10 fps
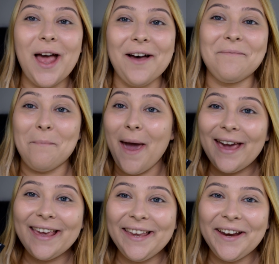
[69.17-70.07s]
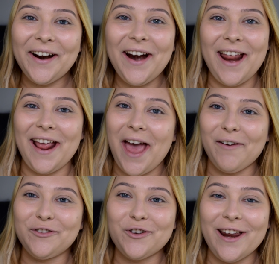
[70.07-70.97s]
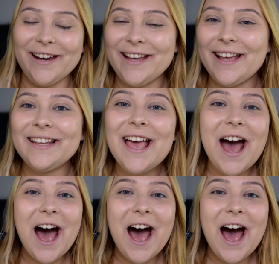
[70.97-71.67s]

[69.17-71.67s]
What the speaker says: have MAC here and I haven't tried it yet.